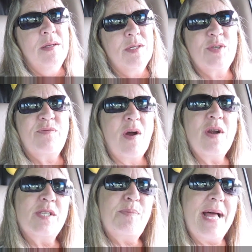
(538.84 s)
As
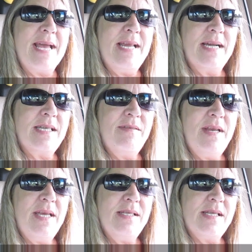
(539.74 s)
far as planned
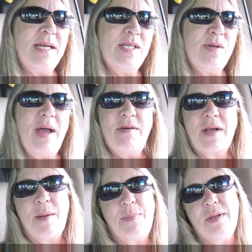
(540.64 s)
activities, I do have a
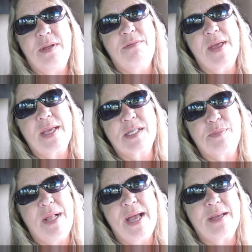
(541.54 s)
couple of
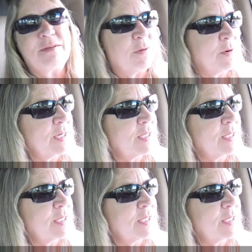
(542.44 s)
things planned for